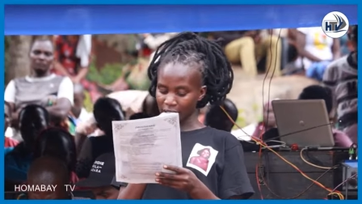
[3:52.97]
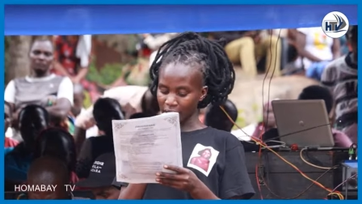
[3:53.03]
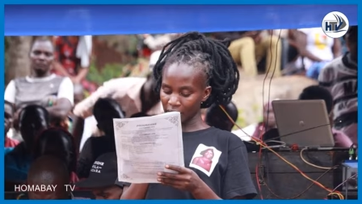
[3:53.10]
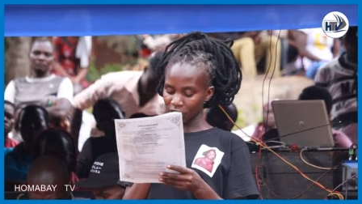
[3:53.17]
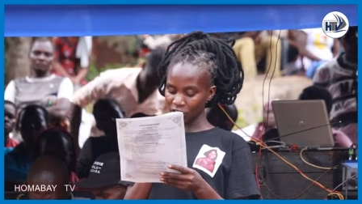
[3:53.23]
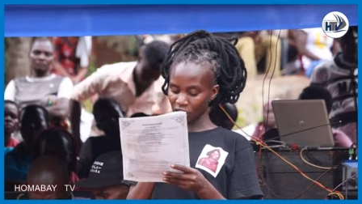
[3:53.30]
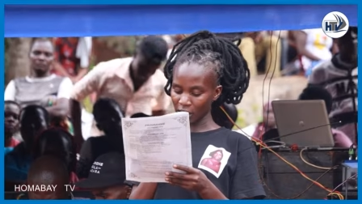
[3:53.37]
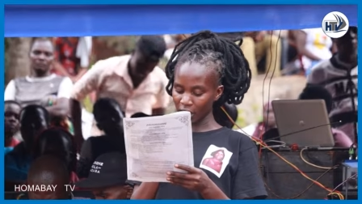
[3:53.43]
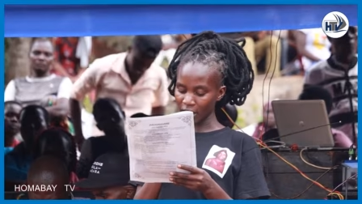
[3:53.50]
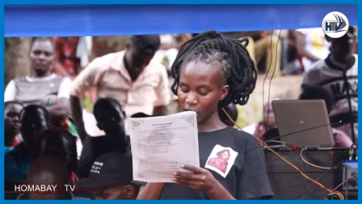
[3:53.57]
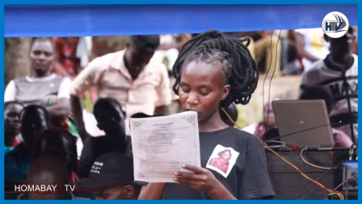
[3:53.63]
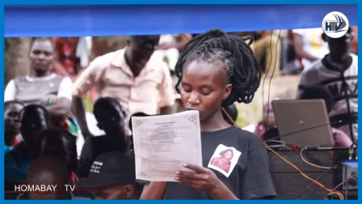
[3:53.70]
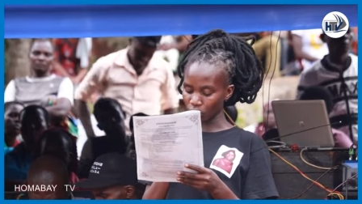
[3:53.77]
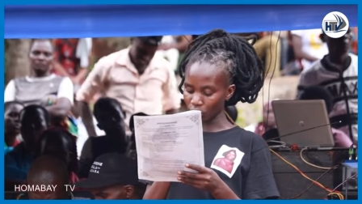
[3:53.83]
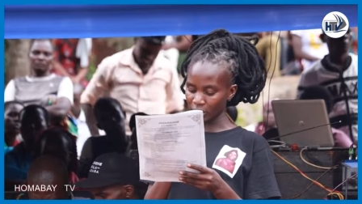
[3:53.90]
till she had
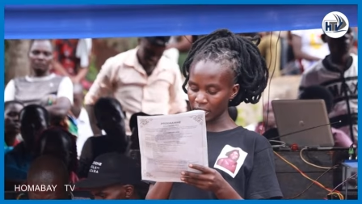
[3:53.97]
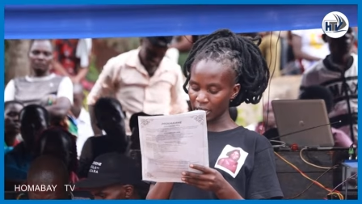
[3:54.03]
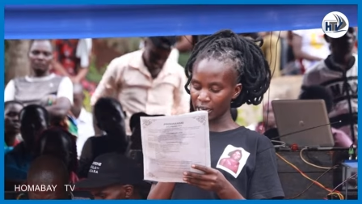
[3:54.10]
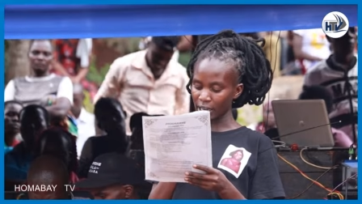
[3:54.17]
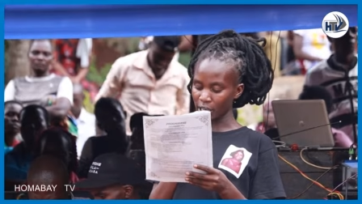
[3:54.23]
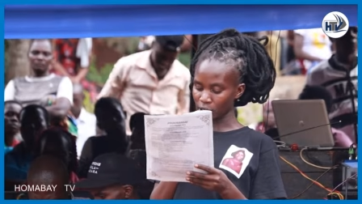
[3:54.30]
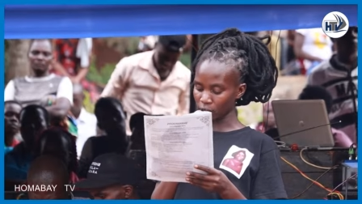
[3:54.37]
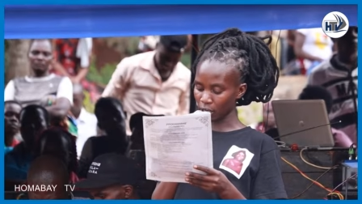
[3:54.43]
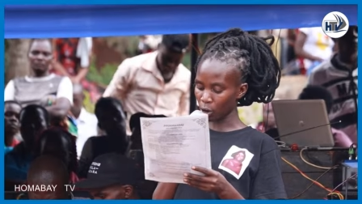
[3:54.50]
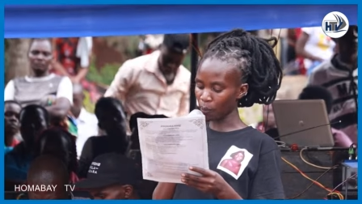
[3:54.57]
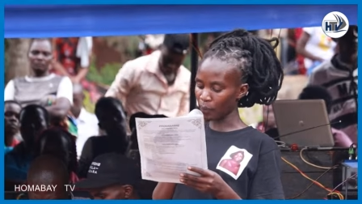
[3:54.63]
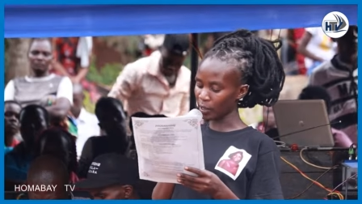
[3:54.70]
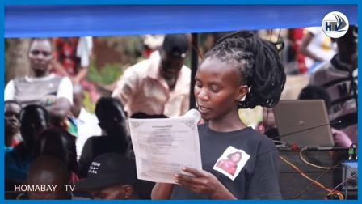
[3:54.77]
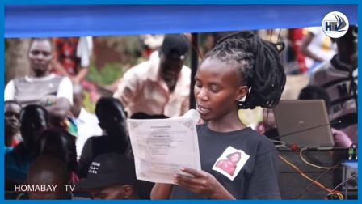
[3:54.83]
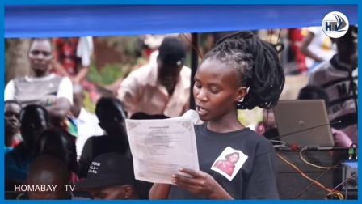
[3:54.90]
a short illness
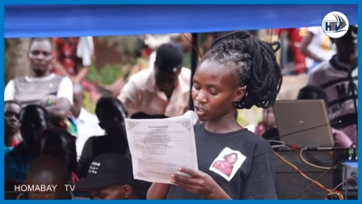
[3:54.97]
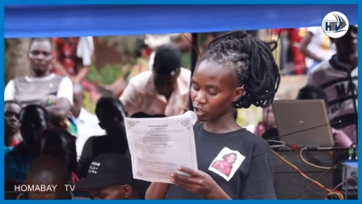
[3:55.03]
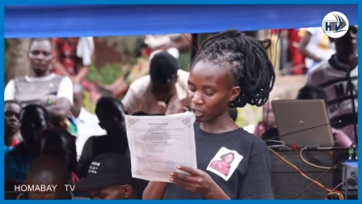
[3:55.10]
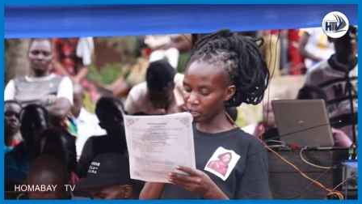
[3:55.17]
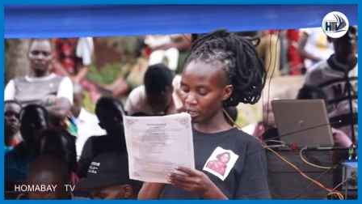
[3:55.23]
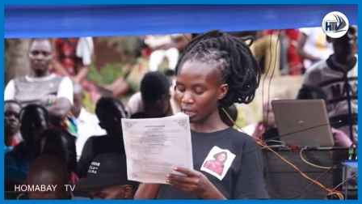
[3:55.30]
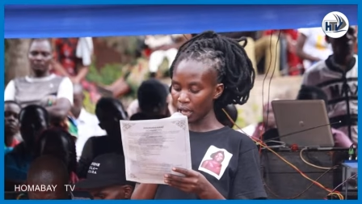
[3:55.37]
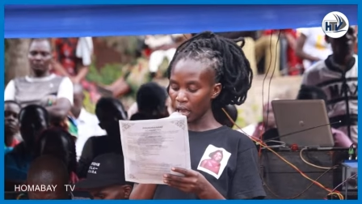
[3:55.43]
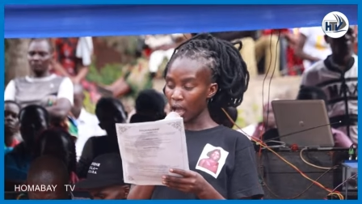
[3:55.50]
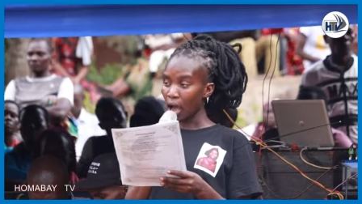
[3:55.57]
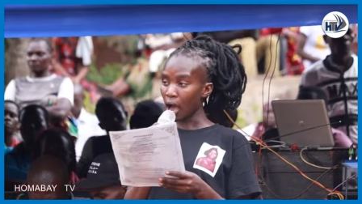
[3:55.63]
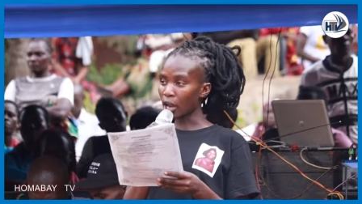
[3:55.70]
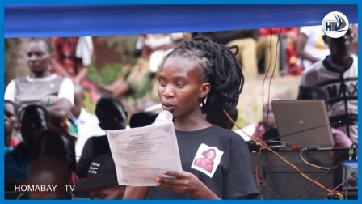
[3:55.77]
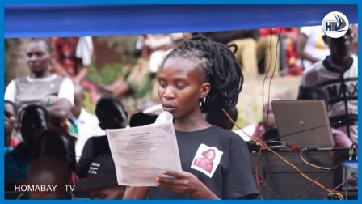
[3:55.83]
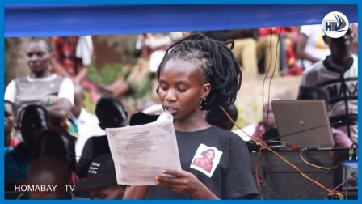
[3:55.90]
complication
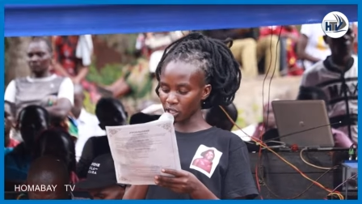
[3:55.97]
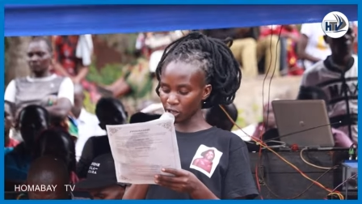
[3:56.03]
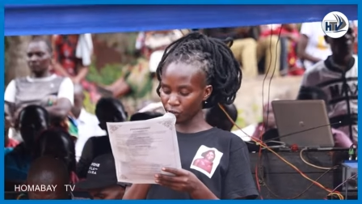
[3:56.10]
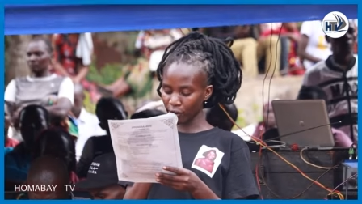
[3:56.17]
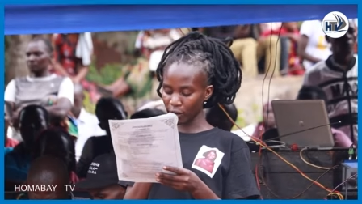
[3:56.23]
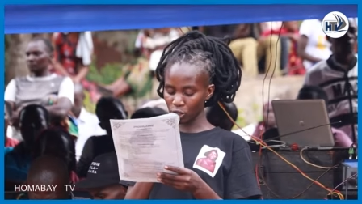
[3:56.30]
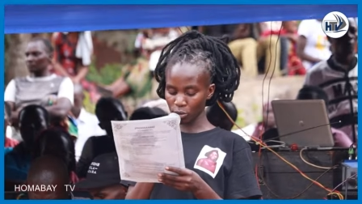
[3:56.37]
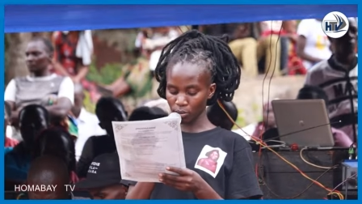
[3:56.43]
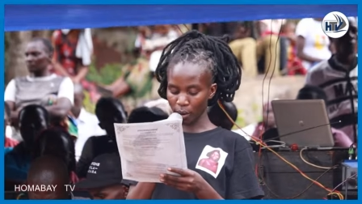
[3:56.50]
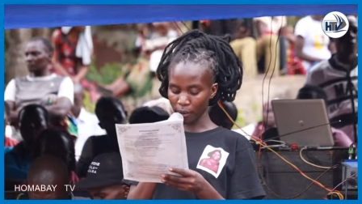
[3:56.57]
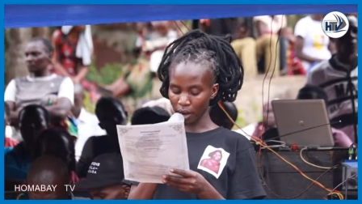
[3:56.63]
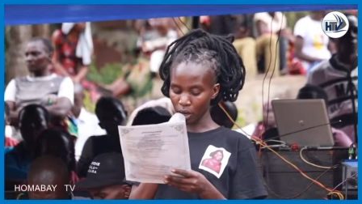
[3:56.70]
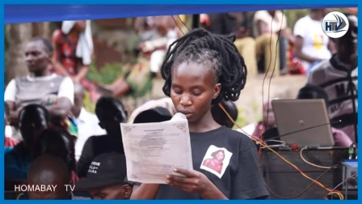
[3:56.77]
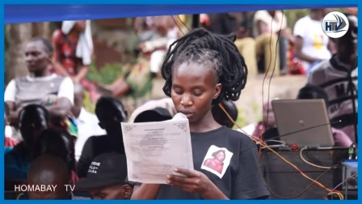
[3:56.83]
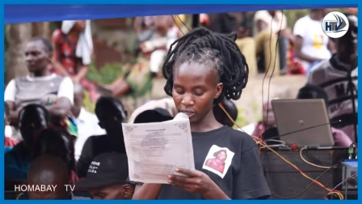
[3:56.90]
and was referred to
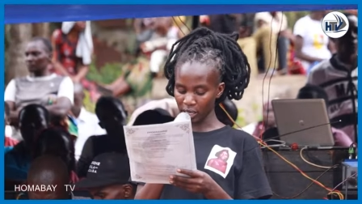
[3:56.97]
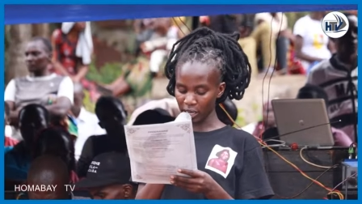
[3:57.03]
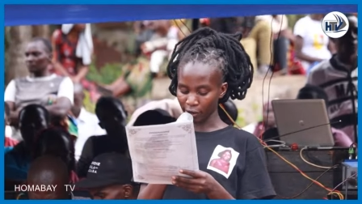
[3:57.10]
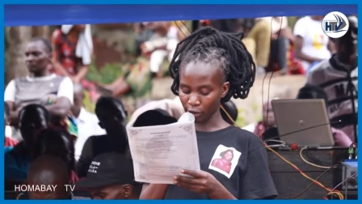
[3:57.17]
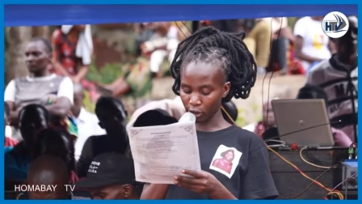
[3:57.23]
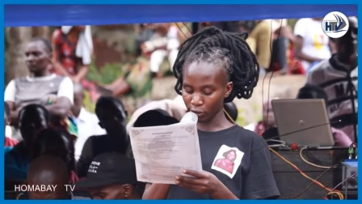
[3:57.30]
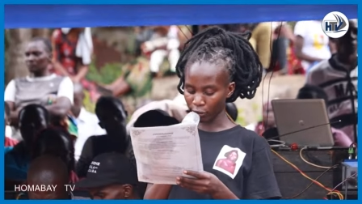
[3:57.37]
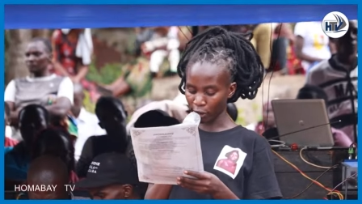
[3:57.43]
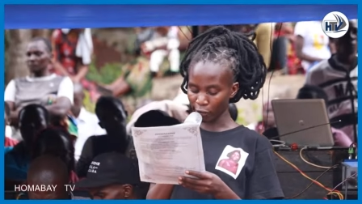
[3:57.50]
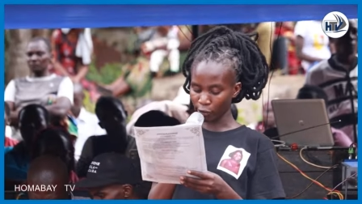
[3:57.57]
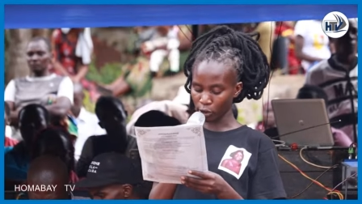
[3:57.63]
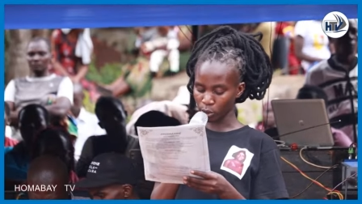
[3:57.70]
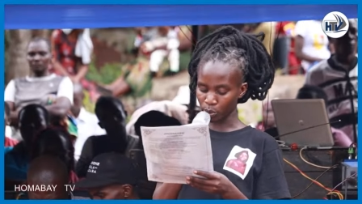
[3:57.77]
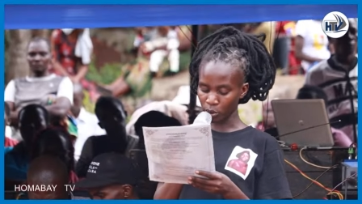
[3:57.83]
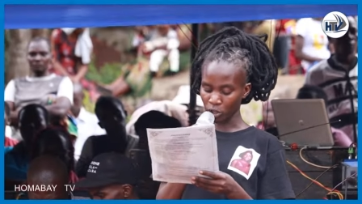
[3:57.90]
Mama Lucy Level
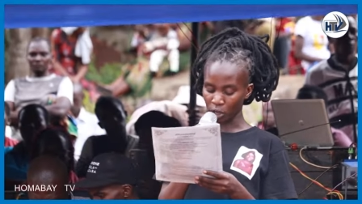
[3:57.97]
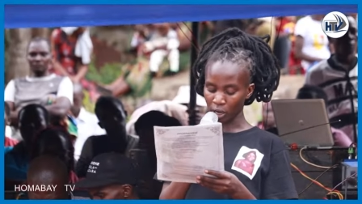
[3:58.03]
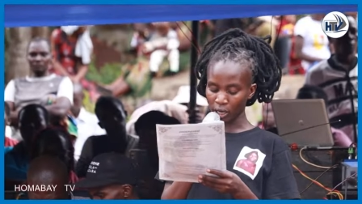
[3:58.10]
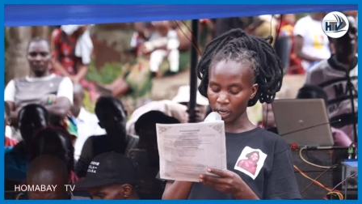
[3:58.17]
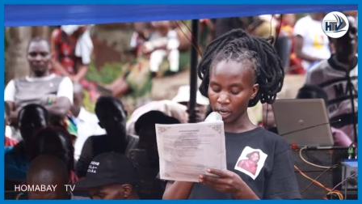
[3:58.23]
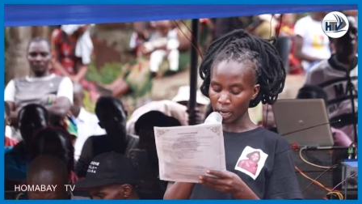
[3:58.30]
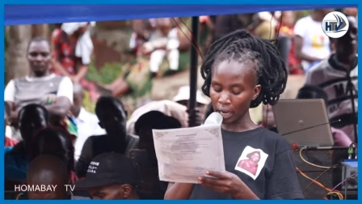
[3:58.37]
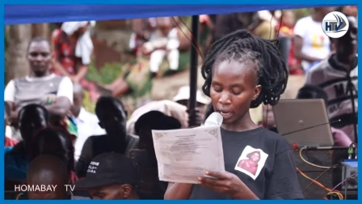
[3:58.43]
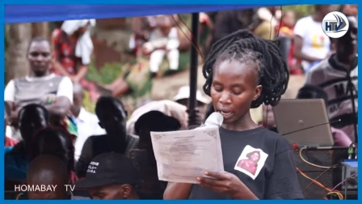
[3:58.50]
5 Hospital,